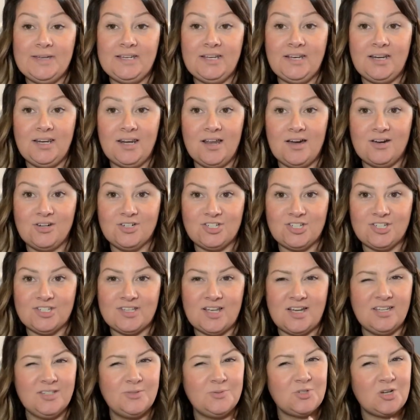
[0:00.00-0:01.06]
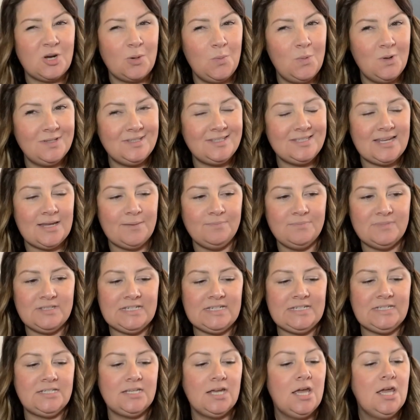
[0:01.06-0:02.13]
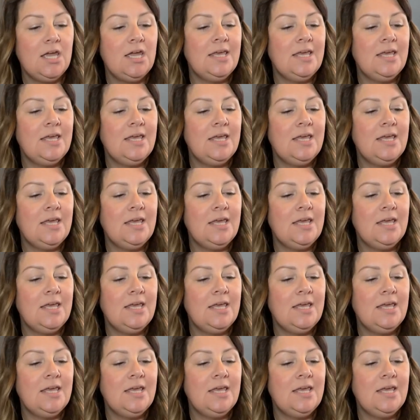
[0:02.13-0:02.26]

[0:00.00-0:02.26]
in a larger size, which I was tempted.